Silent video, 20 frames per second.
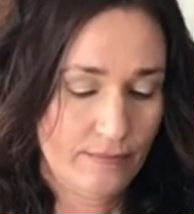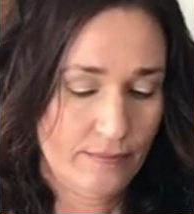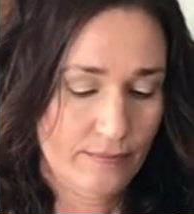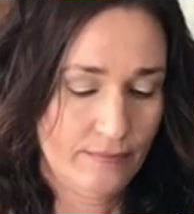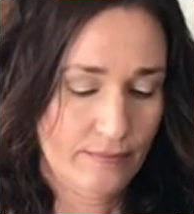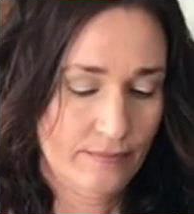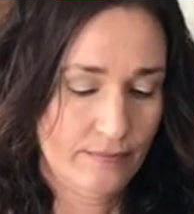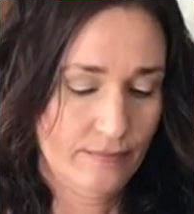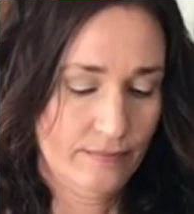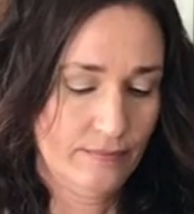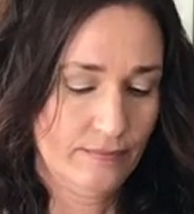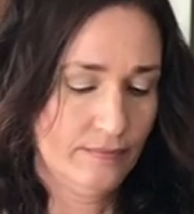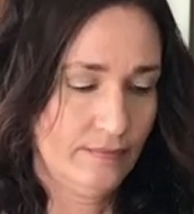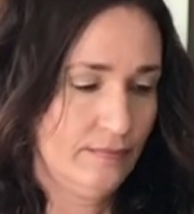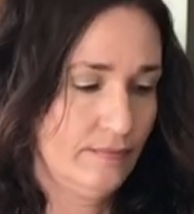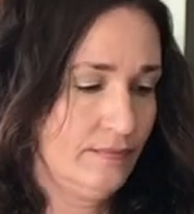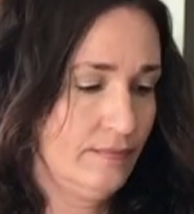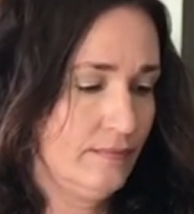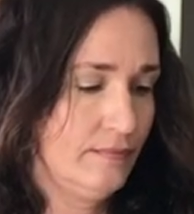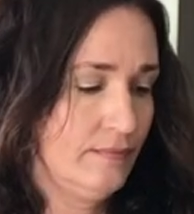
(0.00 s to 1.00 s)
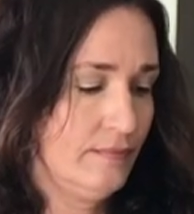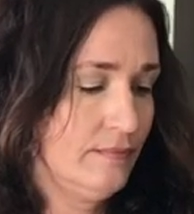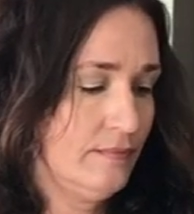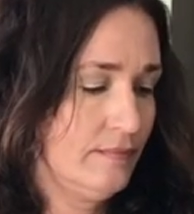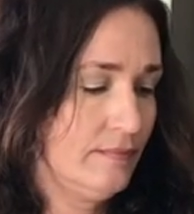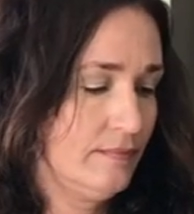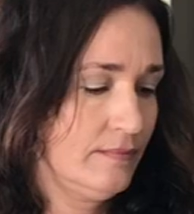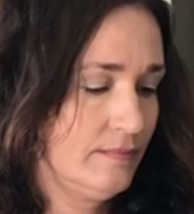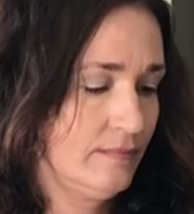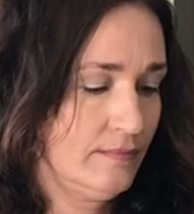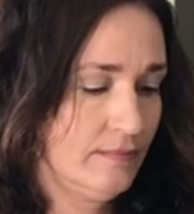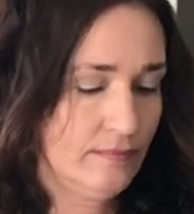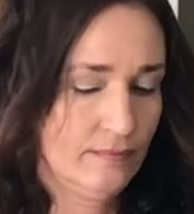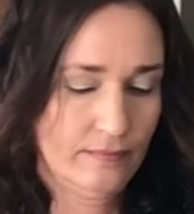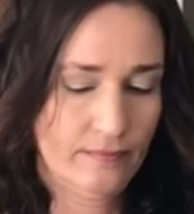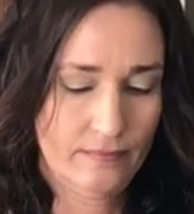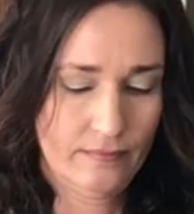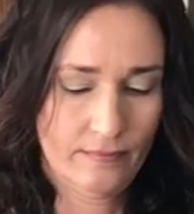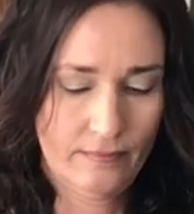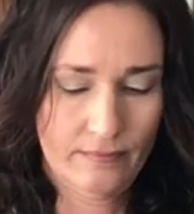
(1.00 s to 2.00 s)

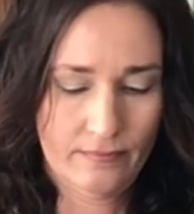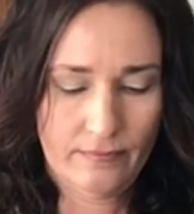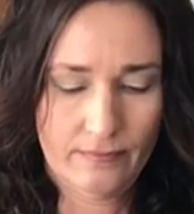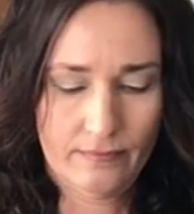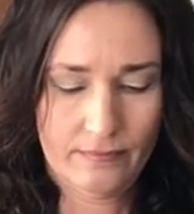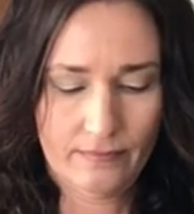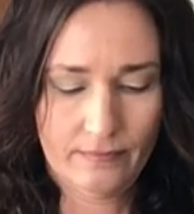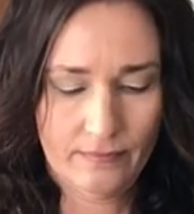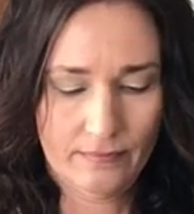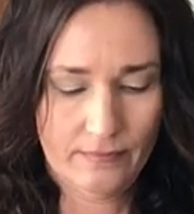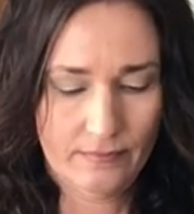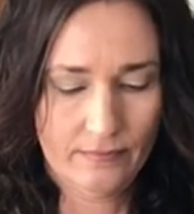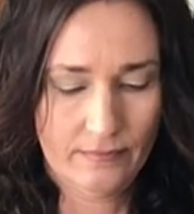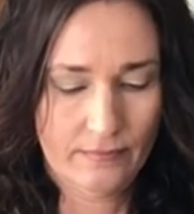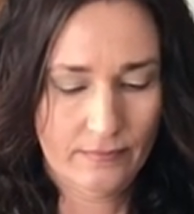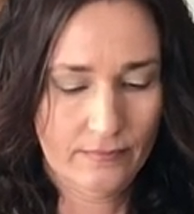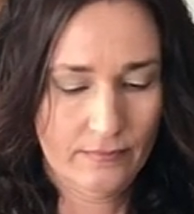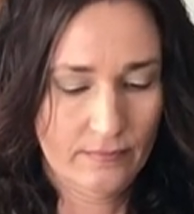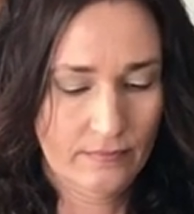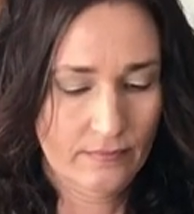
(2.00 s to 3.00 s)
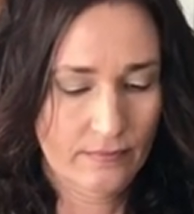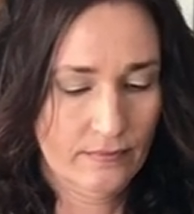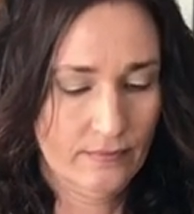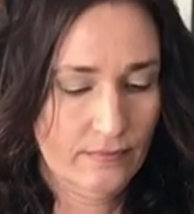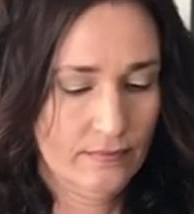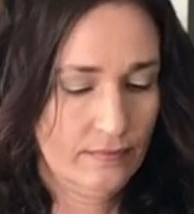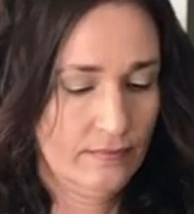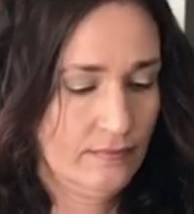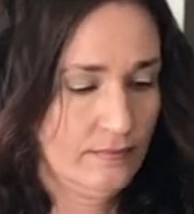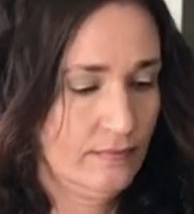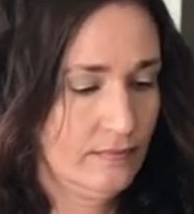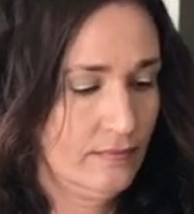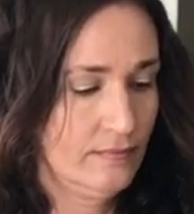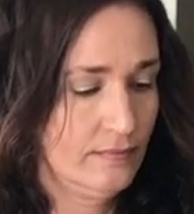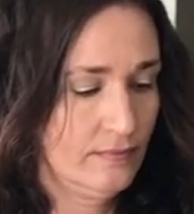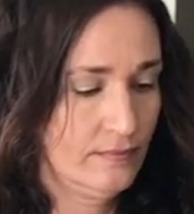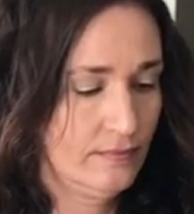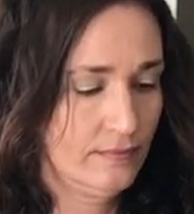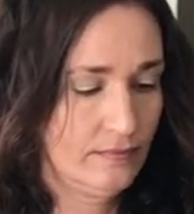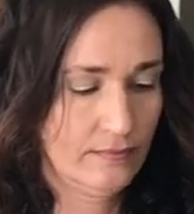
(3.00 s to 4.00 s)

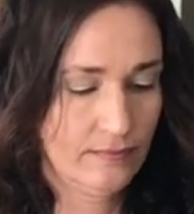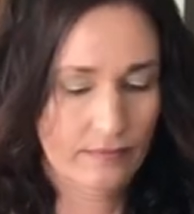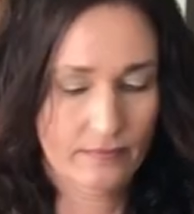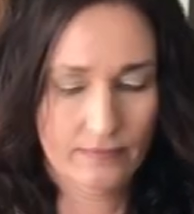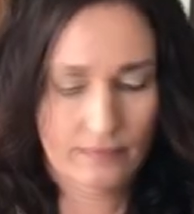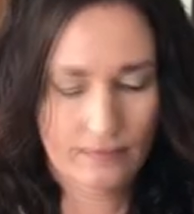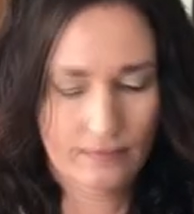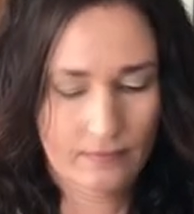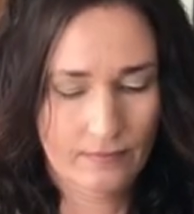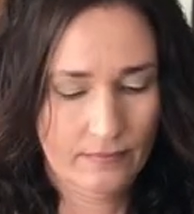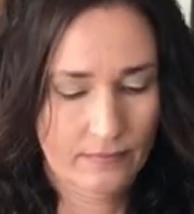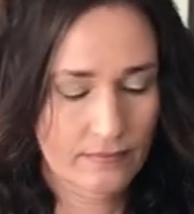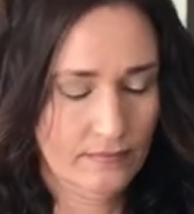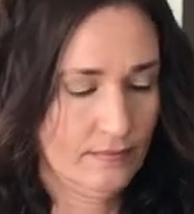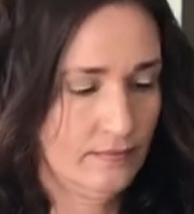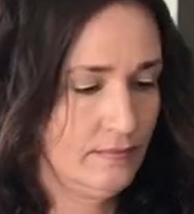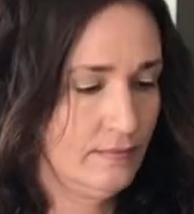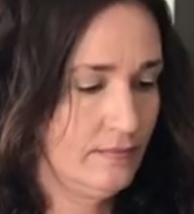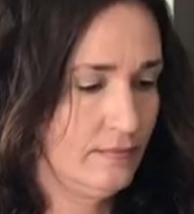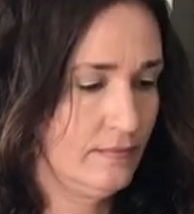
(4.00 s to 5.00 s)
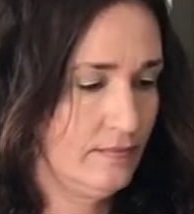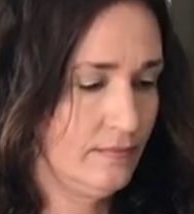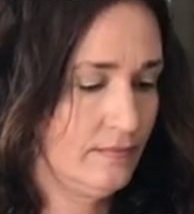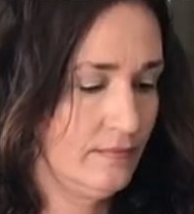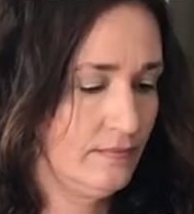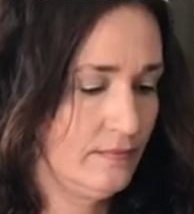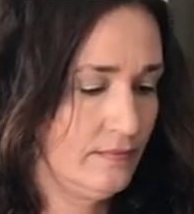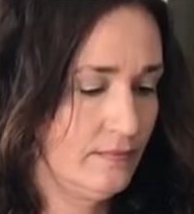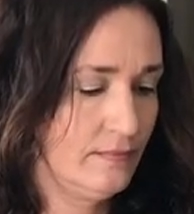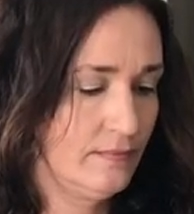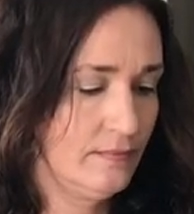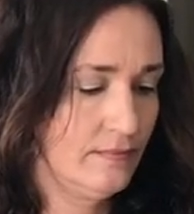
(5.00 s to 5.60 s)
[no speech]